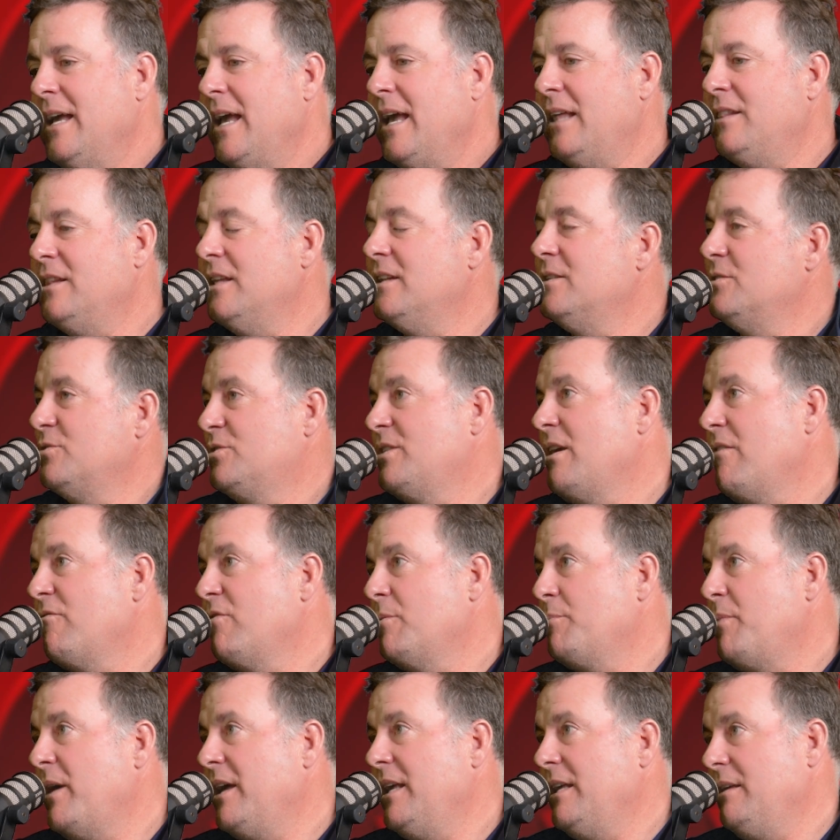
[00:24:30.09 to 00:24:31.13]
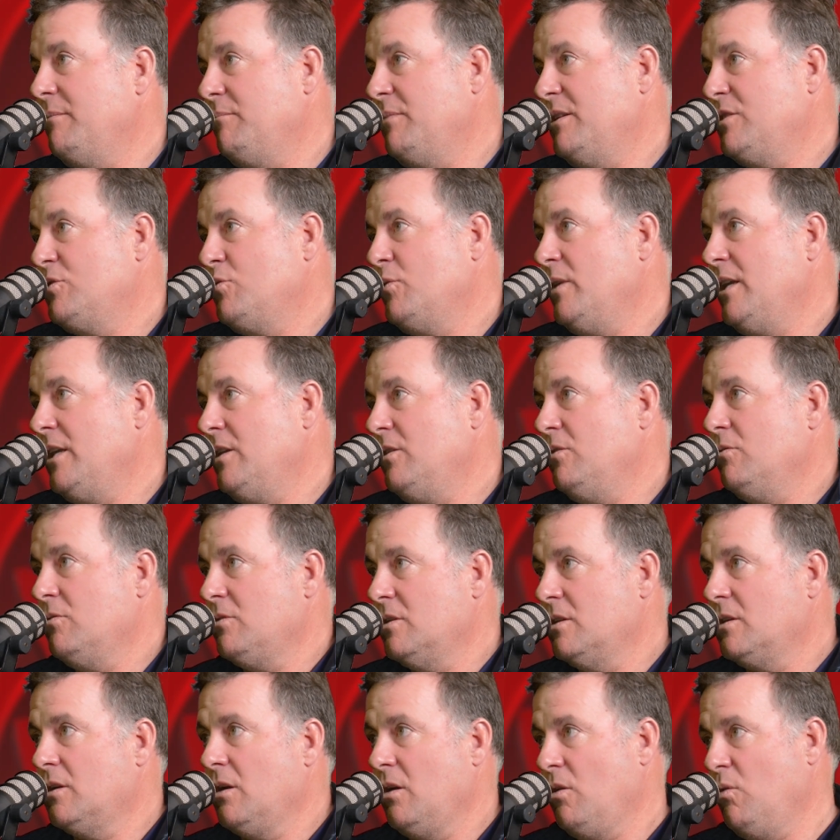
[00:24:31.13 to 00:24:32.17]
And then there's everybody in between who
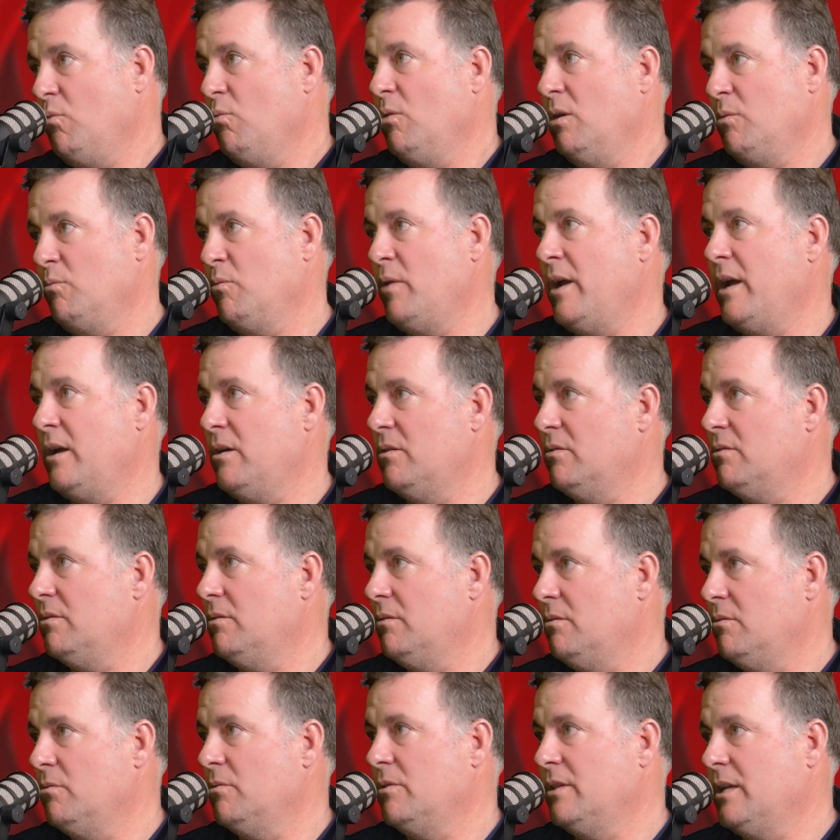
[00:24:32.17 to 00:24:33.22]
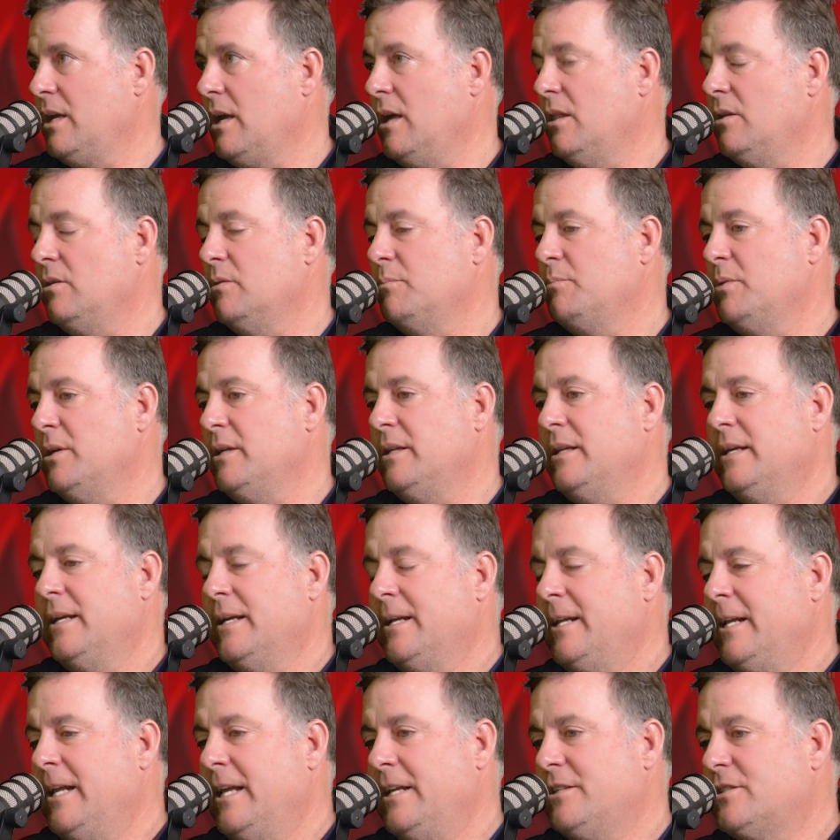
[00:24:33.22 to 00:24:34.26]
could go one way or the other. But
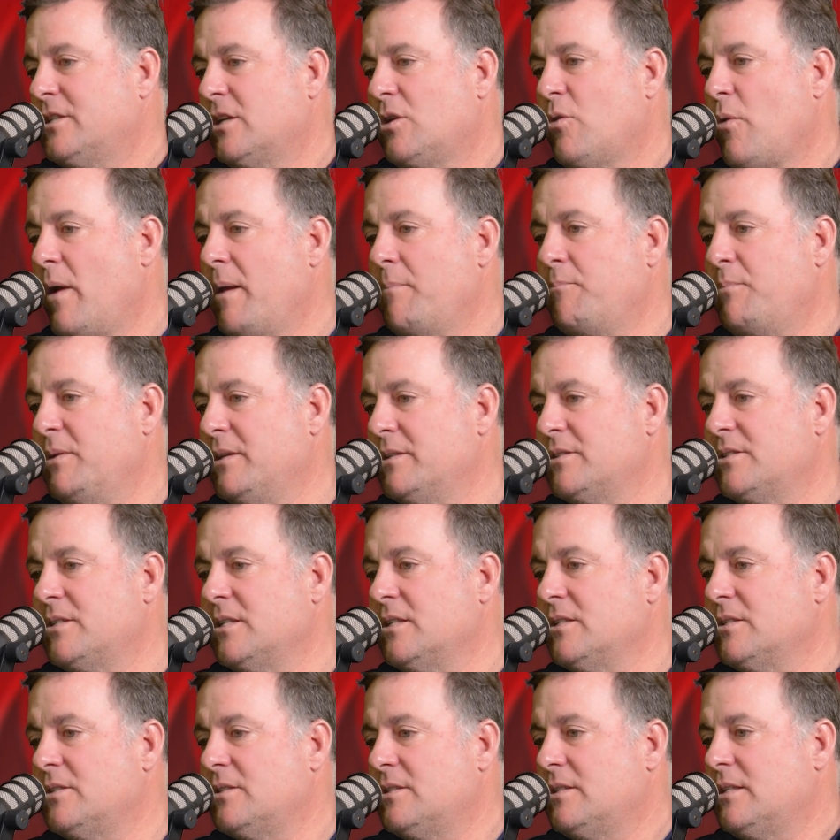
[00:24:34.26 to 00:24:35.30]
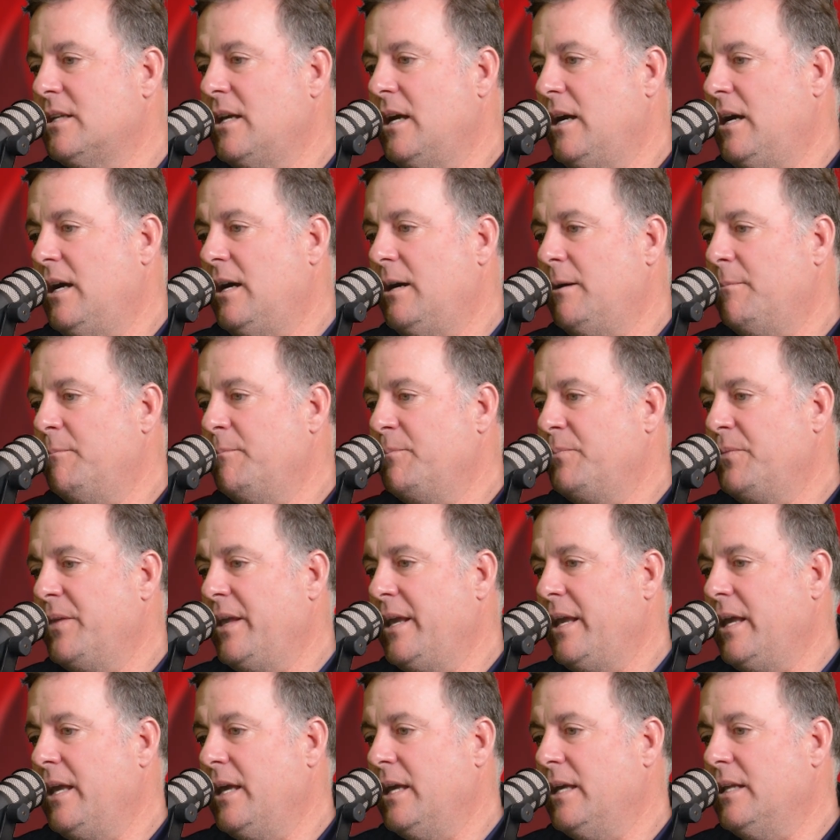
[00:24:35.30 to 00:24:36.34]
it's a great business, and
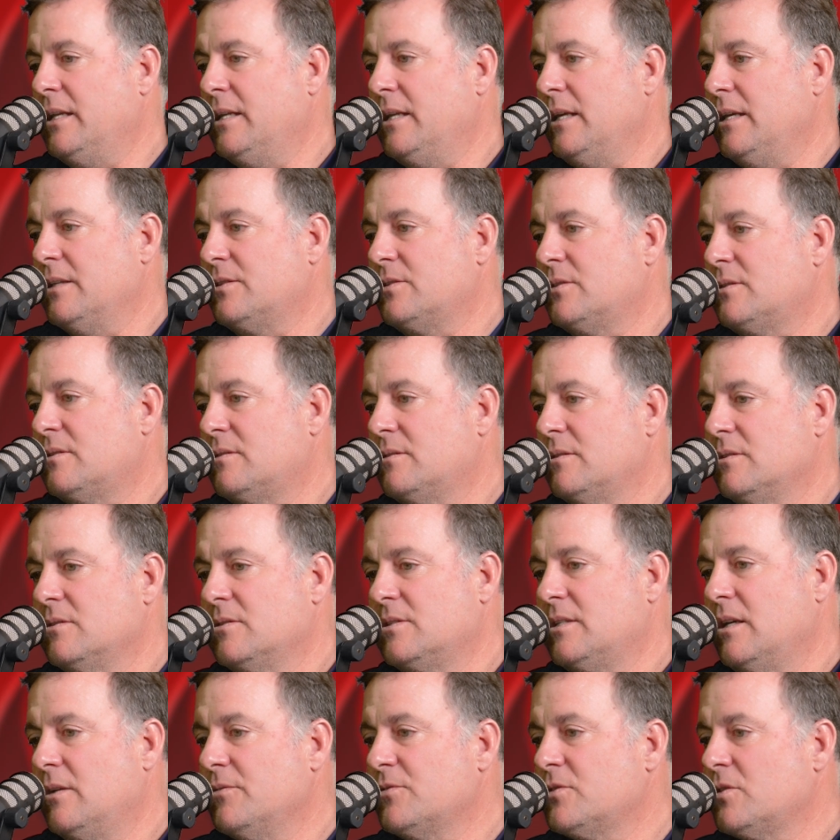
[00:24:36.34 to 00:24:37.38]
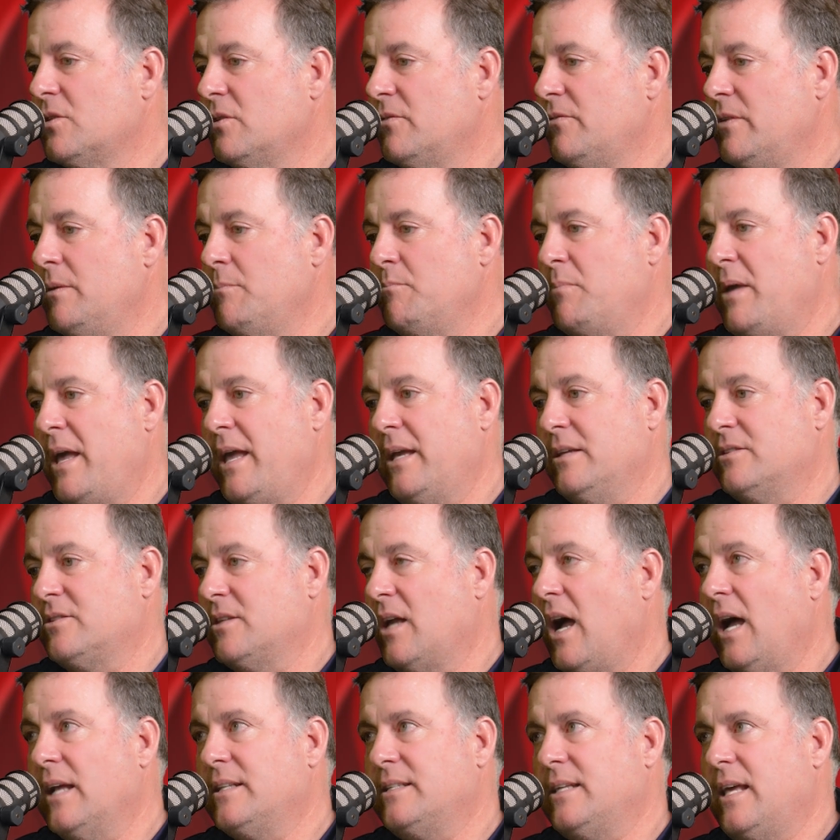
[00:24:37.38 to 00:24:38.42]
it's self-serve in-bay is
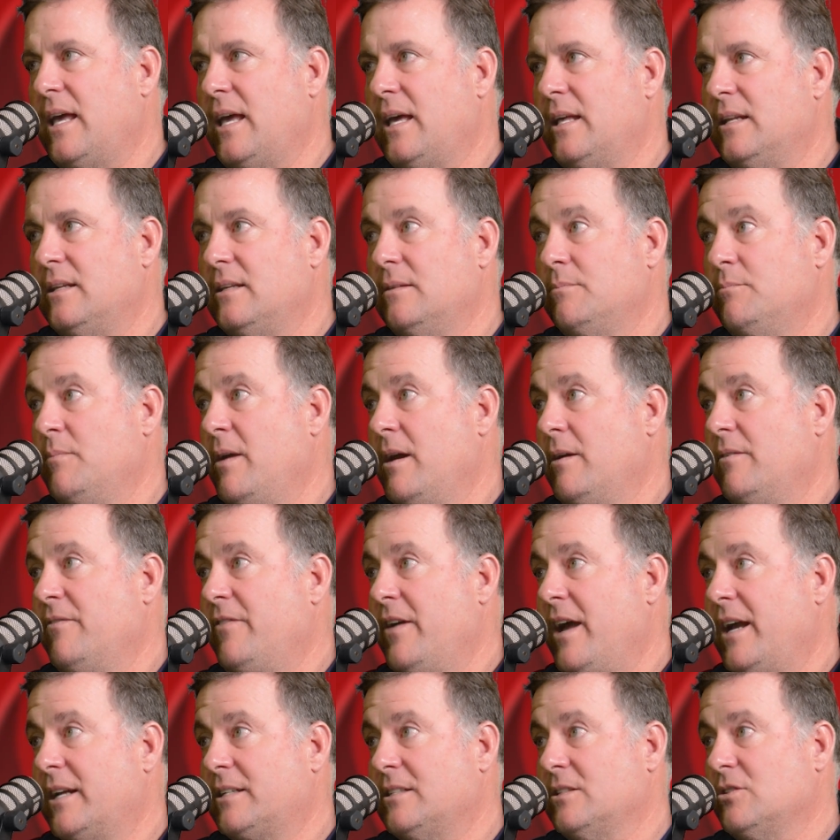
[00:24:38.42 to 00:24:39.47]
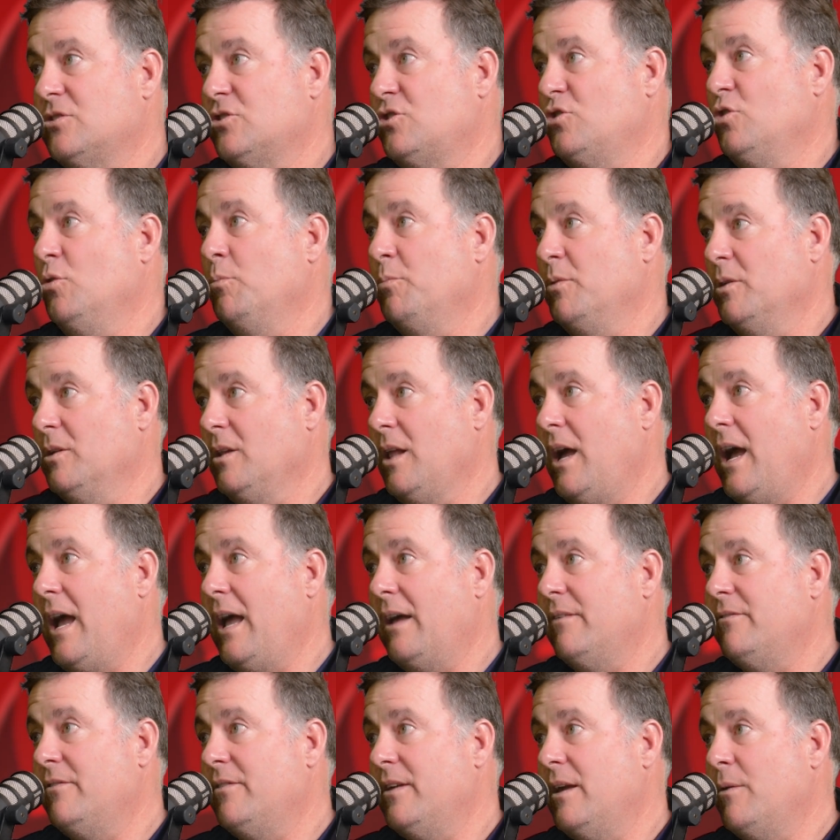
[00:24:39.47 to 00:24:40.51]
not dead. As a matter of fact, is super
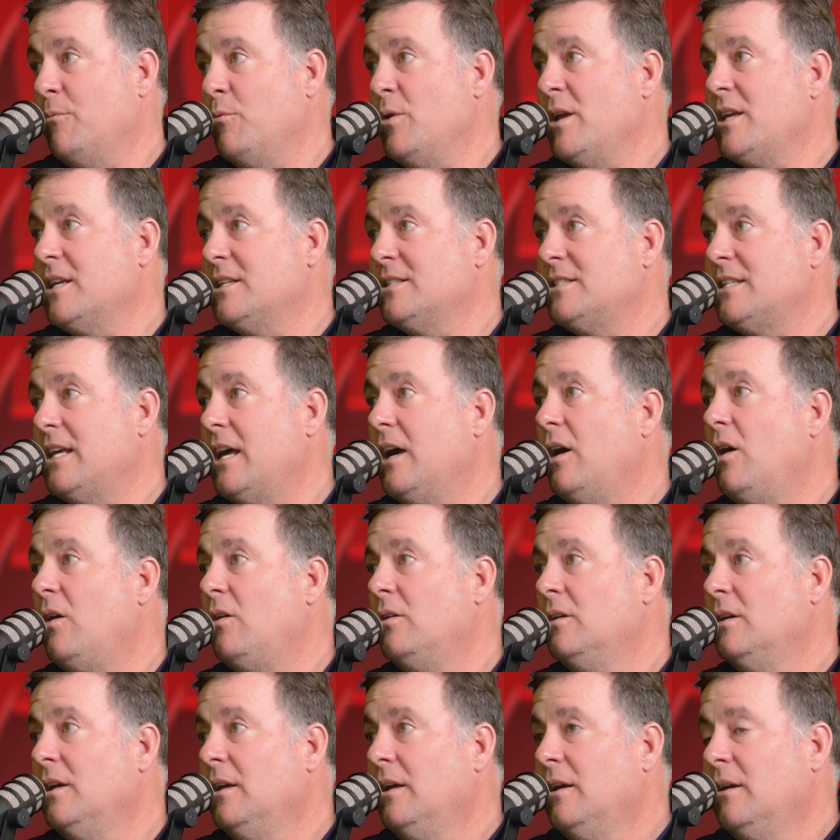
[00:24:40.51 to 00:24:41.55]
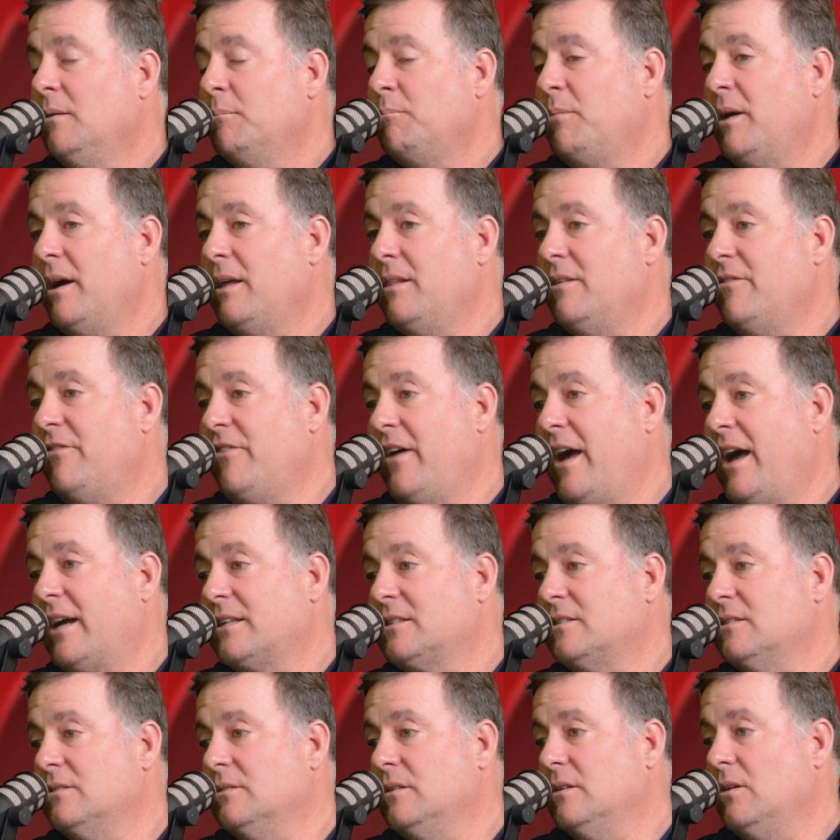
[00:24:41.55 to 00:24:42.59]
live, and we can tell by the
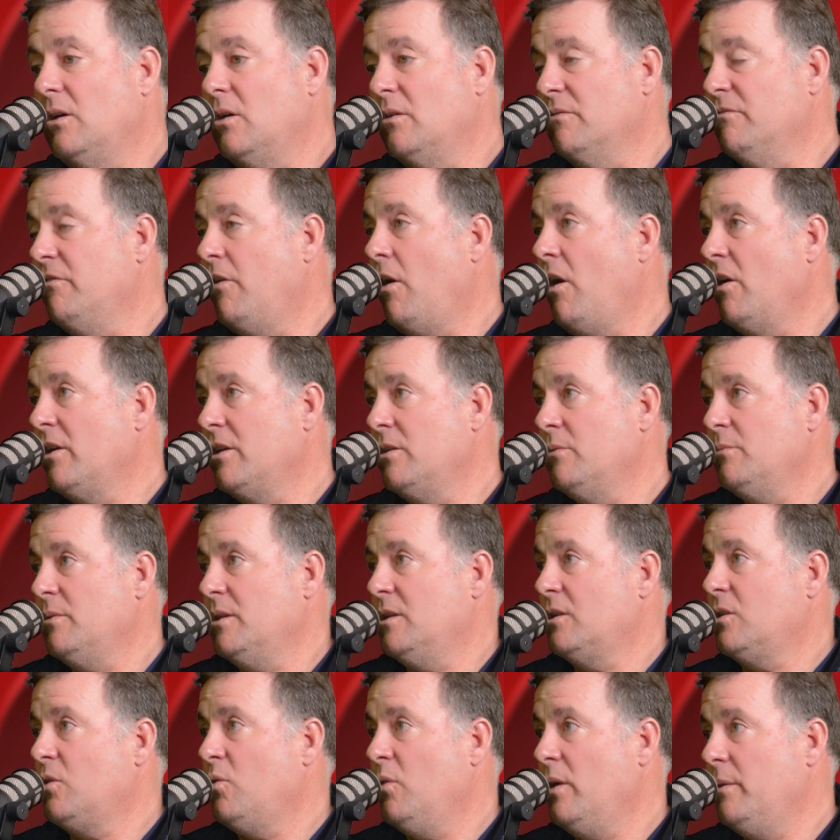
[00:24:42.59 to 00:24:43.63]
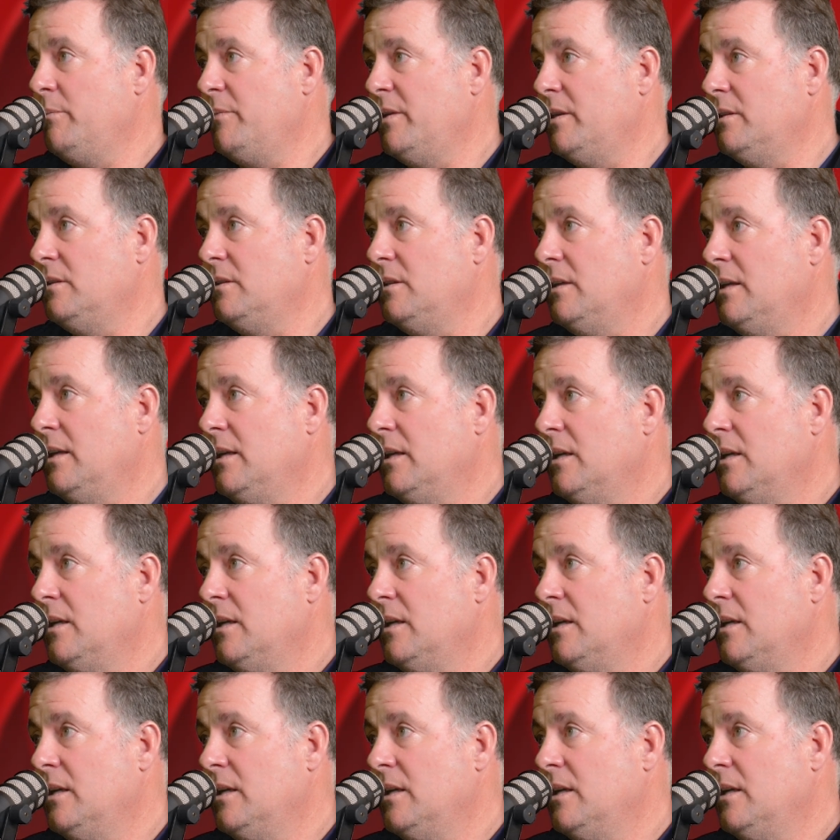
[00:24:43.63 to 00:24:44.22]
fact that our volume and equipment.